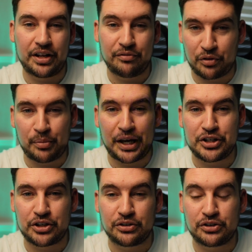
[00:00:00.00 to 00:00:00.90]

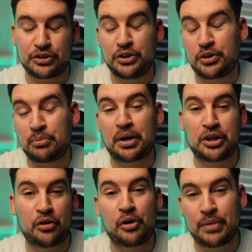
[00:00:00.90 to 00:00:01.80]
information so you can make
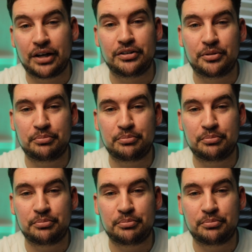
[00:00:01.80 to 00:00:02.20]
your own mind up.